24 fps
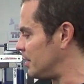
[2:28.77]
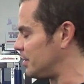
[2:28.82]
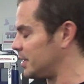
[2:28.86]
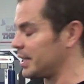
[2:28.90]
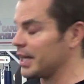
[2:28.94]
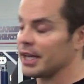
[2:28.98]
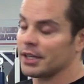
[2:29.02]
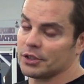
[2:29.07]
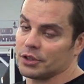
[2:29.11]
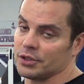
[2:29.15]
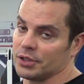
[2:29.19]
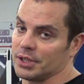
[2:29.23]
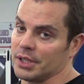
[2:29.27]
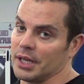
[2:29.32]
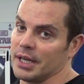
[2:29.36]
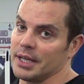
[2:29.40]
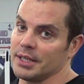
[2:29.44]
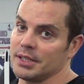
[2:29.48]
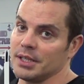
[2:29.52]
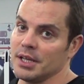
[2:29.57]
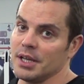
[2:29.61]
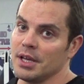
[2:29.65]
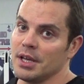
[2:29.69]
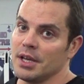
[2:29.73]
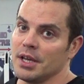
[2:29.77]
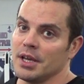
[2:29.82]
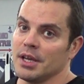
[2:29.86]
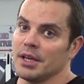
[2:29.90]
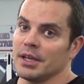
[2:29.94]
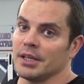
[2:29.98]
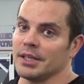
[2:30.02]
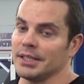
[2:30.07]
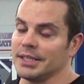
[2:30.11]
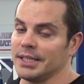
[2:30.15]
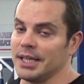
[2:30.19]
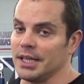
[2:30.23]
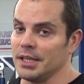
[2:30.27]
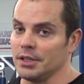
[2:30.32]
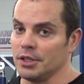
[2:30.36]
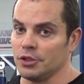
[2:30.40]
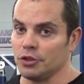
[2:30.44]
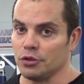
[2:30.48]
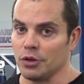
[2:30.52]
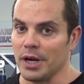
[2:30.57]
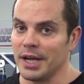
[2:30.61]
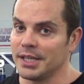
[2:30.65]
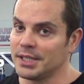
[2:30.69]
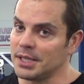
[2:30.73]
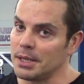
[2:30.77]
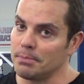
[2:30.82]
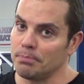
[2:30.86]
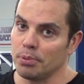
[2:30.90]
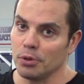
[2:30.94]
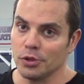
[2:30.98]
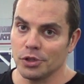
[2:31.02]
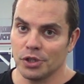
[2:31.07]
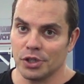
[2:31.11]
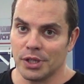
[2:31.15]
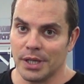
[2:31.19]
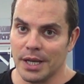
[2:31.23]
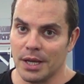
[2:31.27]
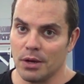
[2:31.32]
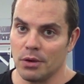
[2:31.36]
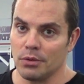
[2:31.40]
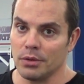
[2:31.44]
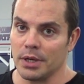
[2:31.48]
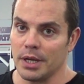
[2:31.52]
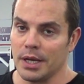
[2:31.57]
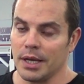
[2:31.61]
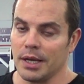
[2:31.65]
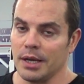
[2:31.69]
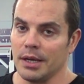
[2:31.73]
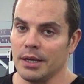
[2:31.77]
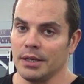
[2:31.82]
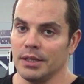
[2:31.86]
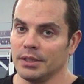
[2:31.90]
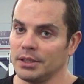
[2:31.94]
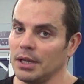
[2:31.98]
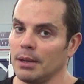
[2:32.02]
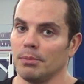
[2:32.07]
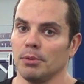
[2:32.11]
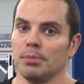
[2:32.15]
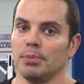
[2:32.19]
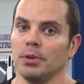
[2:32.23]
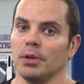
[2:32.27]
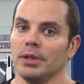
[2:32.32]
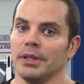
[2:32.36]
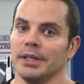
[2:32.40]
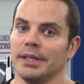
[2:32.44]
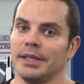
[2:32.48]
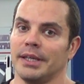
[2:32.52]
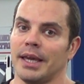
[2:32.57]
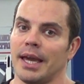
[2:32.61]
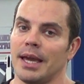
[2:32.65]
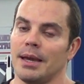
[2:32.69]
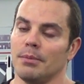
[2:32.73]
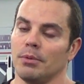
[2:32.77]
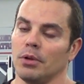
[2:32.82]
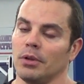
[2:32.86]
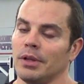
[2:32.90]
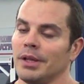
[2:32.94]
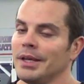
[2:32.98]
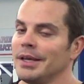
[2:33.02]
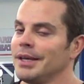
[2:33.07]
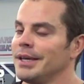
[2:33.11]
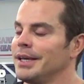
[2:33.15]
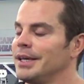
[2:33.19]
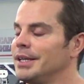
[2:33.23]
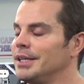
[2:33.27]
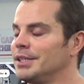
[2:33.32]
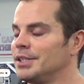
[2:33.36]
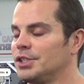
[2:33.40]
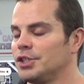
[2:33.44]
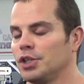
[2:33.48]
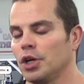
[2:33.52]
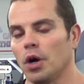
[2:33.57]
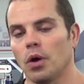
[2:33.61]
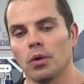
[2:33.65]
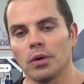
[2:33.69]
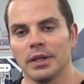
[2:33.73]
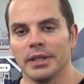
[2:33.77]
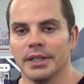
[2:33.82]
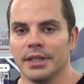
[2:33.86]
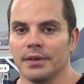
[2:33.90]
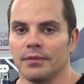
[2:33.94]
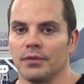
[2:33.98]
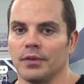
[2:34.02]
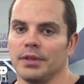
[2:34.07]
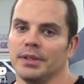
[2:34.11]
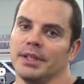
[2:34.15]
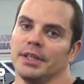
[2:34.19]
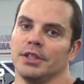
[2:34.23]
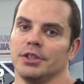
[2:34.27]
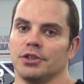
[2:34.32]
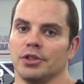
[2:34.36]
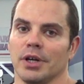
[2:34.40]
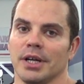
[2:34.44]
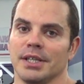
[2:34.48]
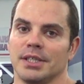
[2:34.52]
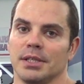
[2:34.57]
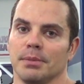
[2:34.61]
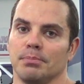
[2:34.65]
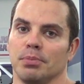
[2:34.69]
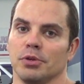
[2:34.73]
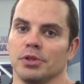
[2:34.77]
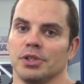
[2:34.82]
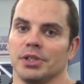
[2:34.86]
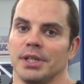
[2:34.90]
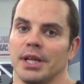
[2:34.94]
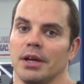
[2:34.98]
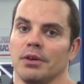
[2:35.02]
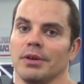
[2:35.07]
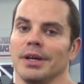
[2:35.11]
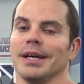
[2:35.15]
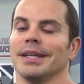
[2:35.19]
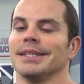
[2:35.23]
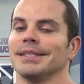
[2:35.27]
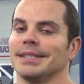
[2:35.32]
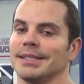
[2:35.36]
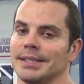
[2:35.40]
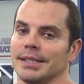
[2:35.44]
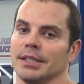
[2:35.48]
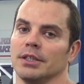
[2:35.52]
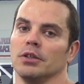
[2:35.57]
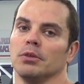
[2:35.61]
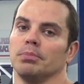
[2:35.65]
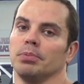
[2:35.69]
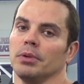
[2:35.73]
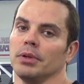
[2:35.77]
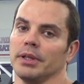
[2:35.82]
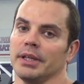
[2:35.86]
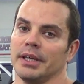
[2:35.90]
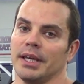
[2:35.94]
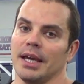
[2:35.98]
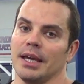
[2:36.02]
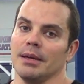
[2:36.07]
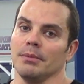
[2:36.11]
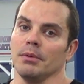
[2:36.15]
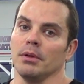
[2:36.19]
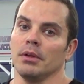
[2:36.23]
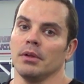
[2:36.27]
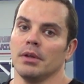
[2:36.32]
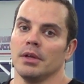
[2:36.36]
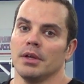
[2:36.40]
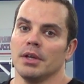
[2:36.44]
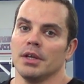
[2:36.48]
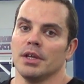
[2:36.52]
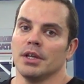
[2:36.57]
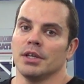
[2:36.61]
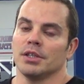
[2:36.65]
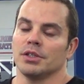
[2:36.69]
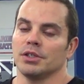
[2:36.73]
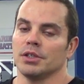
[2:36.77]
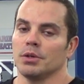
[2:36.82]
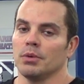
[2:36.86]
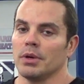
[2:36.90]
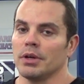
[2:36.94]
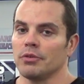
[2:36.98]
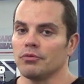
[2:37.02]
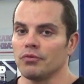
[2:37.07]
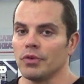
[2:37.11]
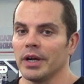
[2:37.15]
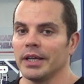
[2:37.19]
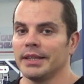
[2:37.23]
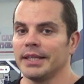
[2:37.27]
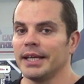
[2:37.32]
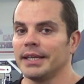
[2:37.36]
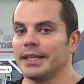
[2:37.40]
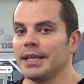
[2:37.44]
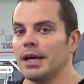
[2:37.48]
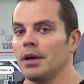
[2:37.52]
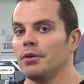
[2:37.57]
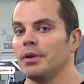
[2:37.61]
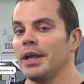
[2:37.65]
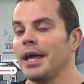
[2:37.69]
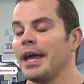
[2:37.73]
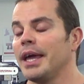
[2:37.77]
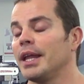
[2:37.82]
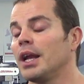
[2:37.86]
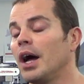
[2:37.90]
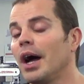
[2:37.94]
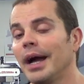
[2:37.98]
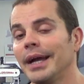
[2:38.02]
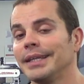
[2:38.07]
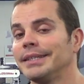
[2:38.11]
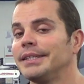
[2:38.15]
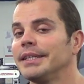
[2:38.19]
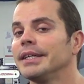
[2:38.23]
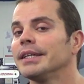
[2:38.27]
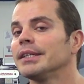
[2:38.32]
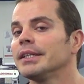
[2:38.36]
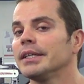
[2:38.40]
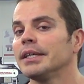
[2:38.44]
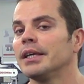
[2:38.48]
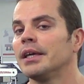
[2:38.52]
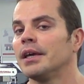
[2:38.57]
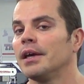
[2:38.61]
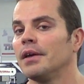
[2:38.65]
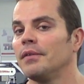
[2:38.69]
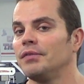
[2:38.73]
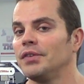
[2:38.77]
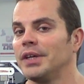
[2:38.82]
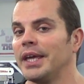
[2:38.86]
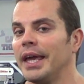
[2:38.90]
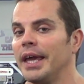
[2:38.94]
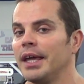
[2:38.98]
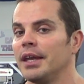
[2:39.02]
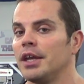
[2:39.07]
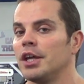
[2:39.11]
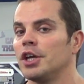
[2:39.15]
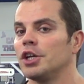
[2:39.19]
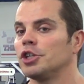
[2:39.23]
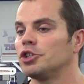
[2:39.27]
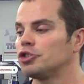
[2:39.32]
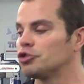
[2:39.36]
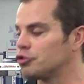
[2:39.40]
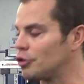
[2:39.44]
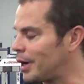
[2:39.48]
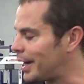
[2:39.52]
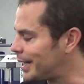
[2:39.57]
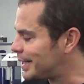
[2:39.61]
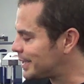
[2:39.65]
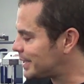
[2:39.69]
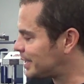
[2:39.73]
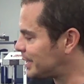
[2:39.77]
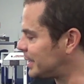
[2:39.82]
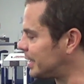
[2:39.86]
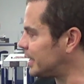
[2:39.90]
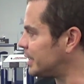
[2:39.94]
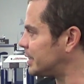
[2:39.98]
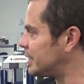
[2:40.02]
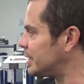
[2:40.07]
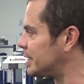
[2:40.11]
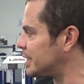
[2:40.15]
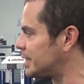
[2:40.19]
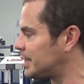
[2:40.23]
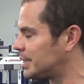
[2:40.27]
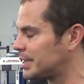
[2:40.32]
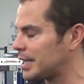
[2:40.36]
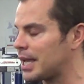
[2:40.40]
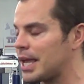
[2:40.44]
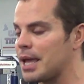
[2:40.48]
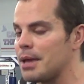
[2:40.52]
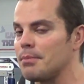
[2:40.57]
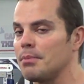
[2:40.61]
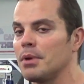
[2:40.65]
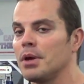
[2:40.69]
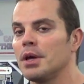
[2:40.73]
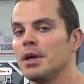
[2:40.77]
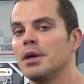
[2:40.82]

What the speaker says: the exercise. Because again, a tricep pushdown on a double pulley cable is totally different than a tricep pushdown on a single pulley cable. So you want to write that down, and ideally, if you can, try to stick to the same